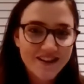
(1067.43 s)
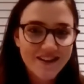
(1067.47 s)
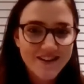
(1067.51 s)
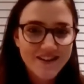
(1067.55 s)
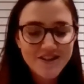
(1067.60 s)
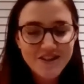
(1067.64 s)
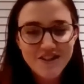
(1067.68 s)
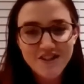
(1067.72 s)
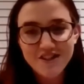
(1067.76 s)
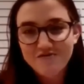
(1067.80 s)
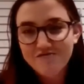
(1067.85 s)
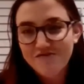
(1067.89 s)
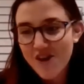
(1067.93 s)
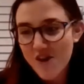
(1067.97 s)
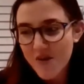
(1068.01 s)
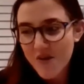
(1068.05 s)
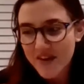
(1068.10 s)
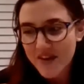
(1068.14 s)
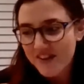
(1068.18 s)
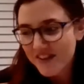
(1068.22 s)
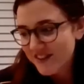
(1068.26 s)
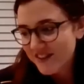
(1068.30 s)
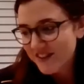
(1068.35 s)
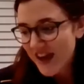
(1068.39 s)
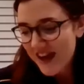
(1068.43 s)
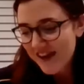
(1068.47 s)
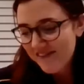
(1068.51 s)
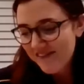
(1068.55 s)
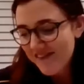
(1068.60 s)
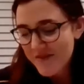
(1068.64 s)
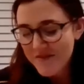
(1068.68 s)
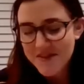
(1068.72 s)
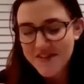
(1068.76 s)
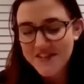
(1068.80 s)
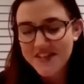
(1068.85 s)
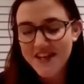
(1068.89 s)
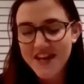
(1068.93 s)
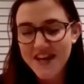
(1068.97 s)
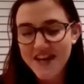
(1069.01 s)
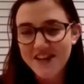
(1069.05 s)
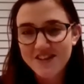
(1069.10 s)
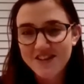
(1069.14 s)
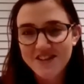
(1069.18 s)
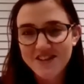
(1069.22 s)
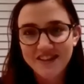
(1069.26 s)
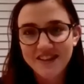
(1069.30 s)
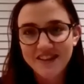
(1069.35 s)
she's ruined our reputation.